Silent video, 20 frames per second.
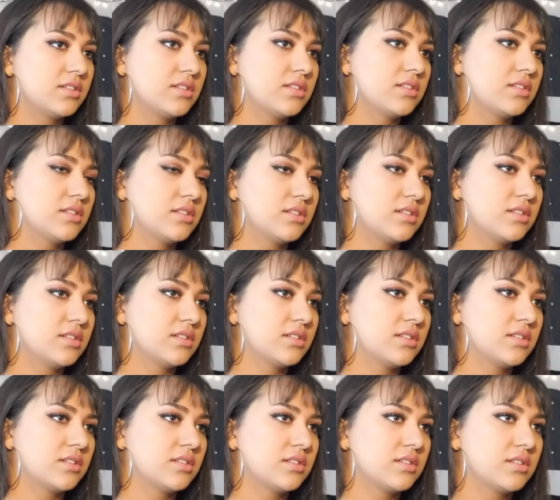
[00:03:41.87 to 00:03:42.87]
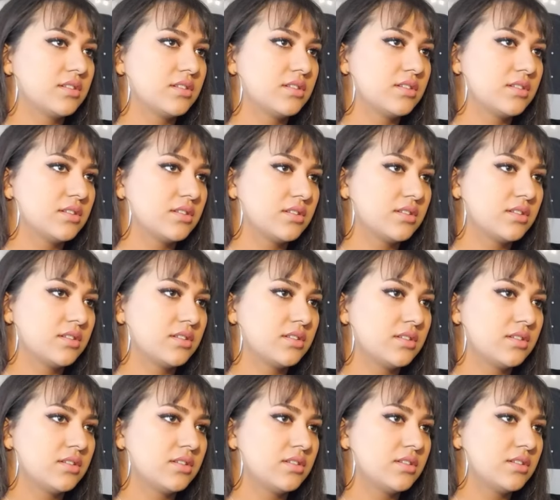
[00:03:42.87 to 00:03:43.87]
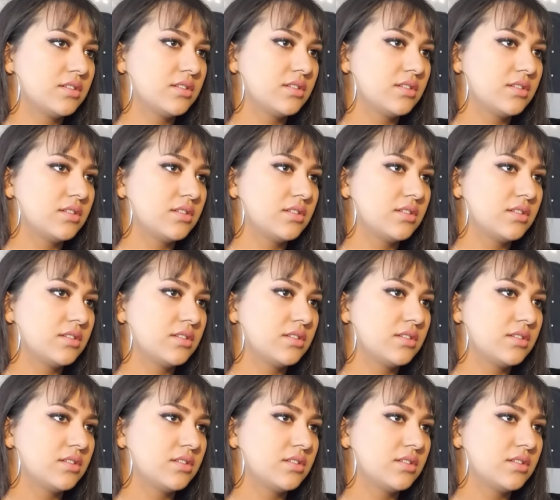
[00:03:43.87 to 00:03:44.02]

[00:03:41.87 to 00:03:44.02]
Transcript: No one is speaking in this clip.